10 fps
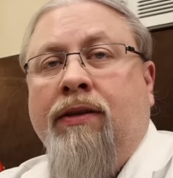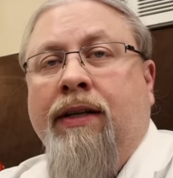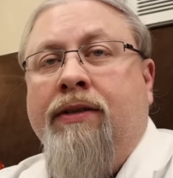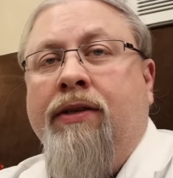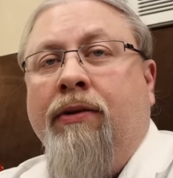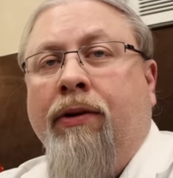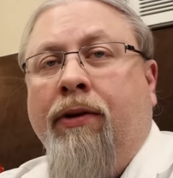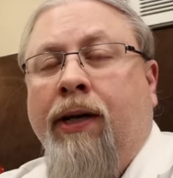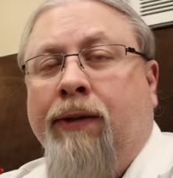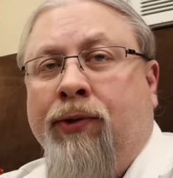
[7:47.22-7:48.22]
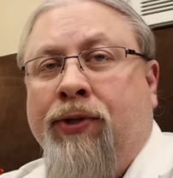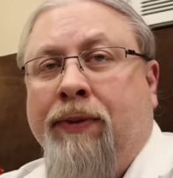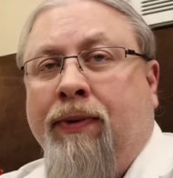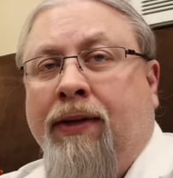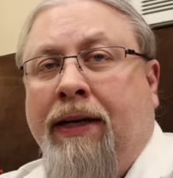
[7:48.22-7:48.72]
So that's no incredible
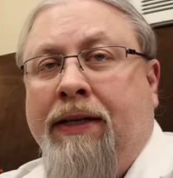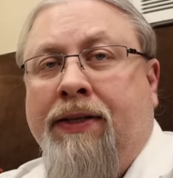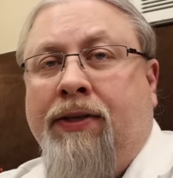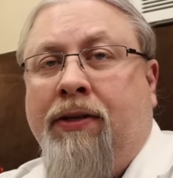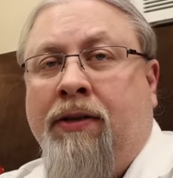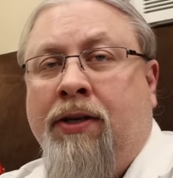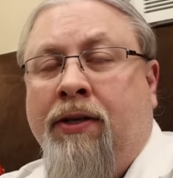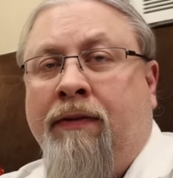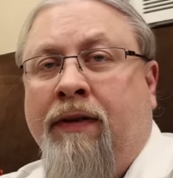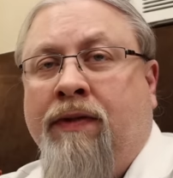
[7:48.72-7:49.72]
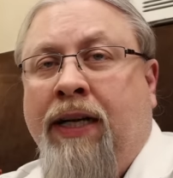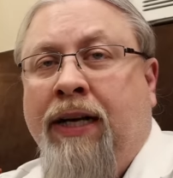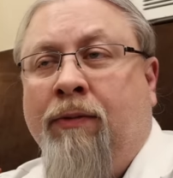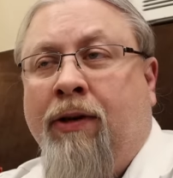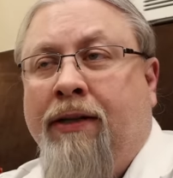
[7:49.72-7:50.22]
surprise,
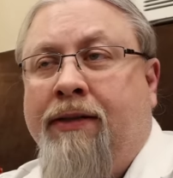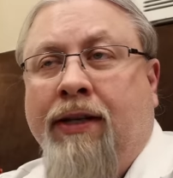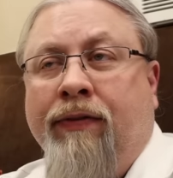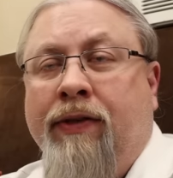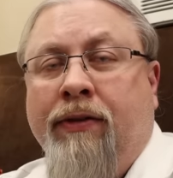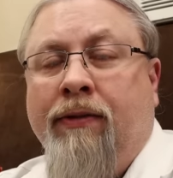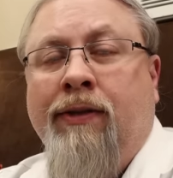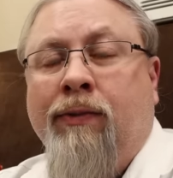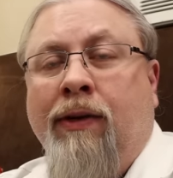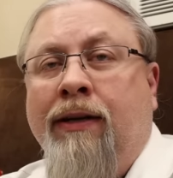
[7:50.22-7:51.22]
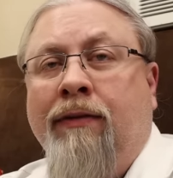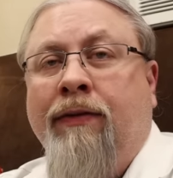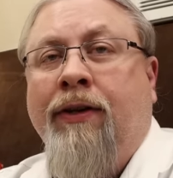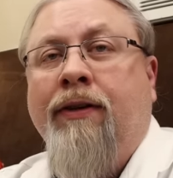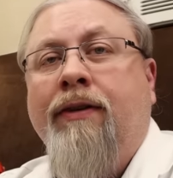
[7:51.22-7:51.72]
215 watts out of a 200 watt
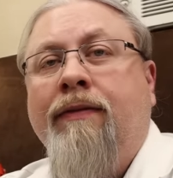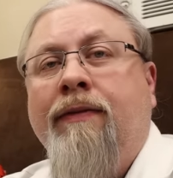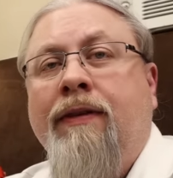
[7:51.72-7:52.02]
inverter.